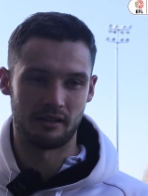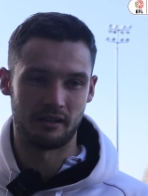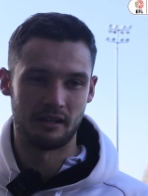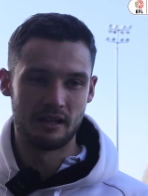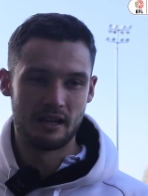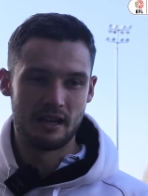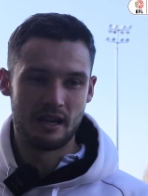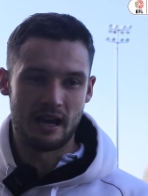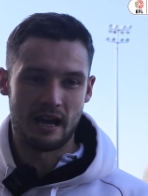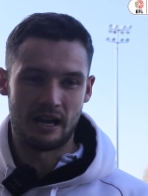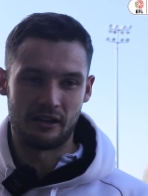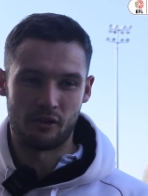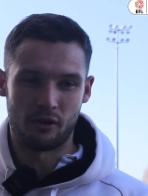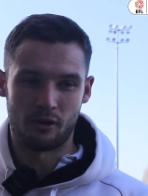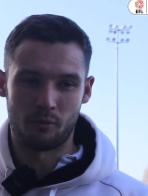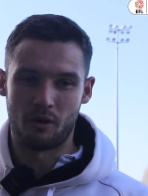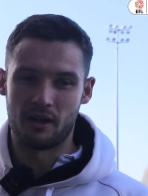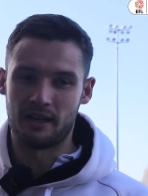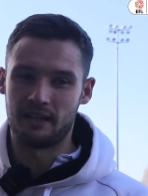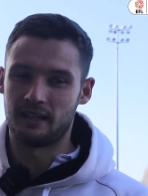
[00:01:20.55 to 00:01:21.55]
And I
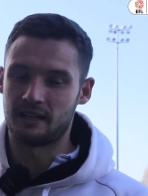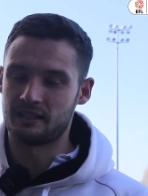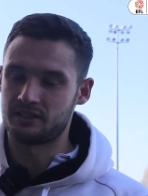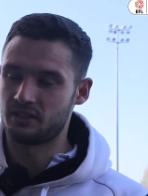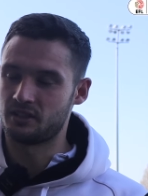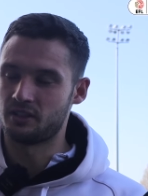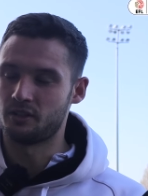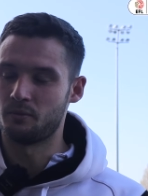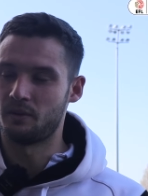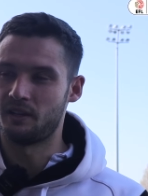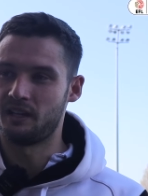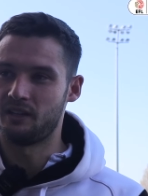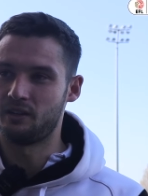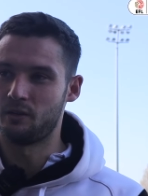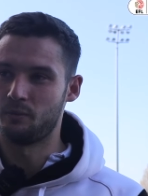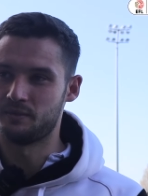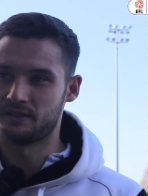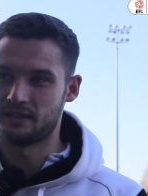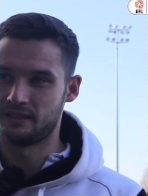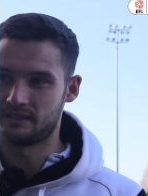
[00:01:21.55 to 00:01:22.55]
know what he likes to do when he
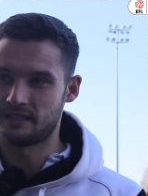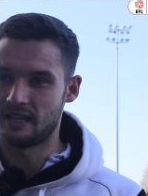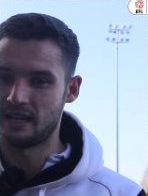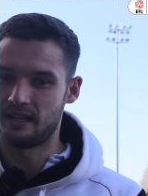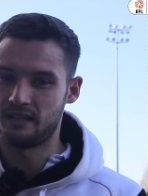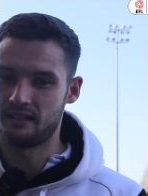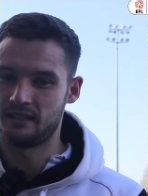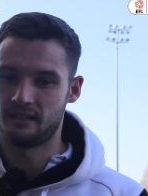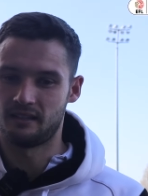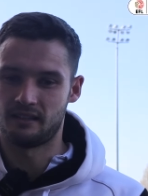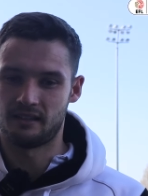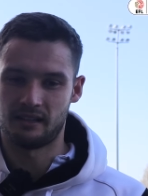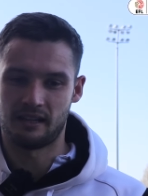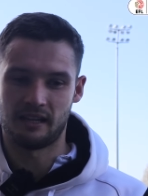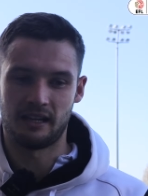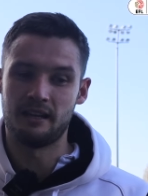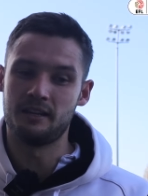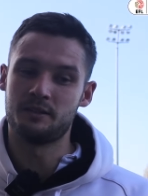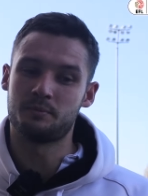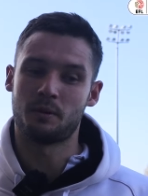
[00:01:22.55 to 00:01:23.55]
comes inside, and
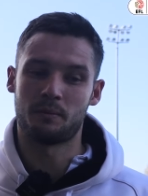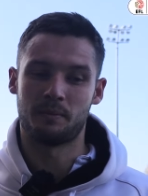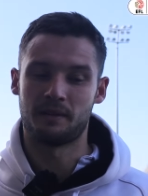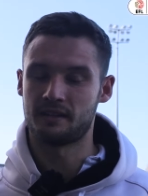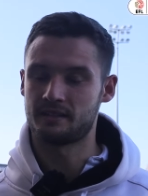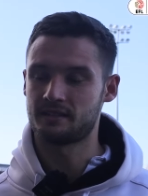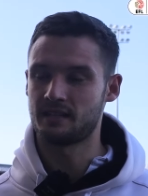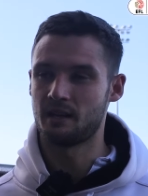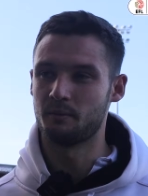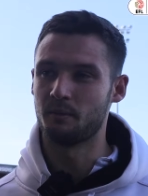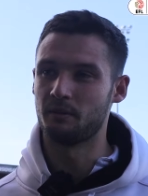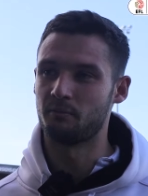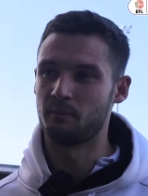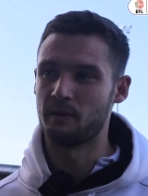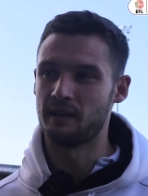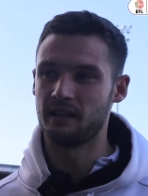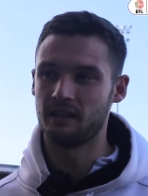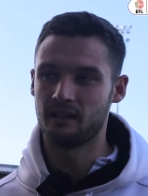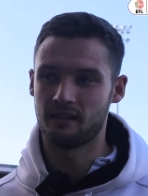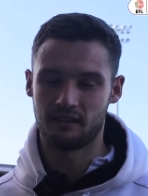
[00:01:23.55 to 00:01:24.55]
he's probably the same with me.